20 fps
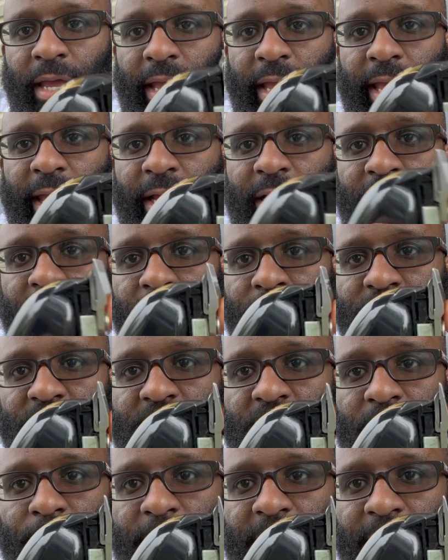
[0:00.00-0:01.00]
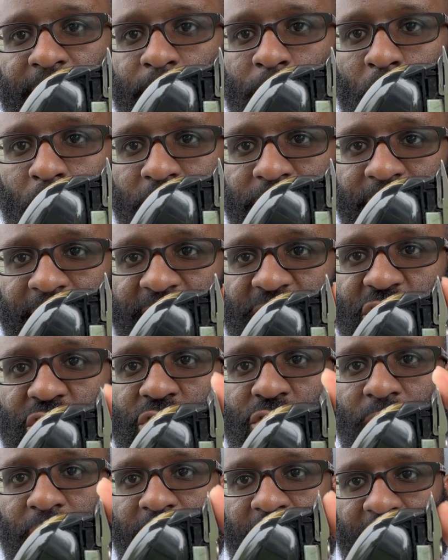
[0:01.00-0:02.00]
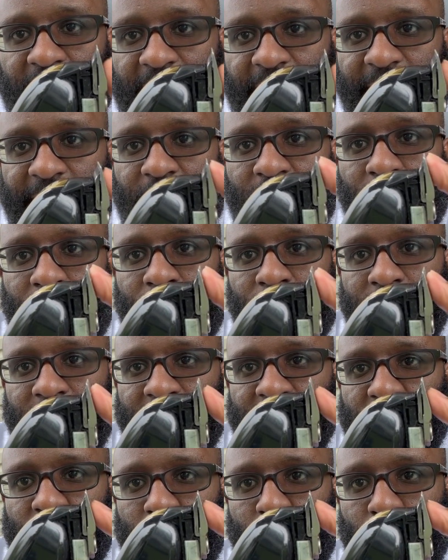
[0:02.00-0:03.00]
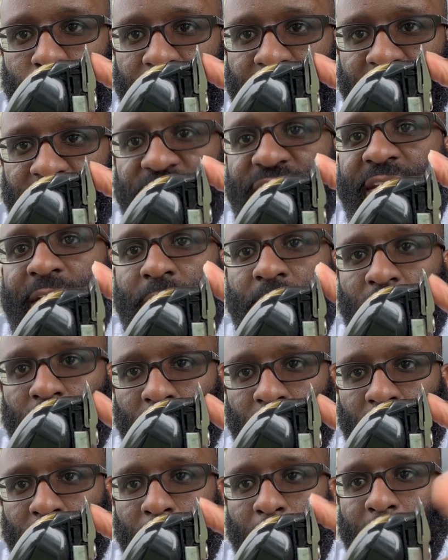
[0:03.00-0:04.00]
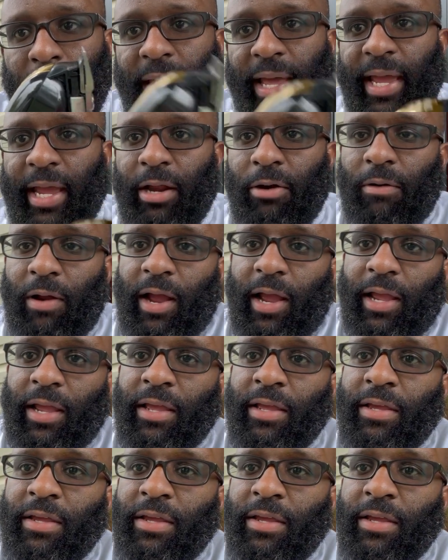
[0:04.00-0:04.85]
it comes up in more of a straight angle into a thinner blade, right?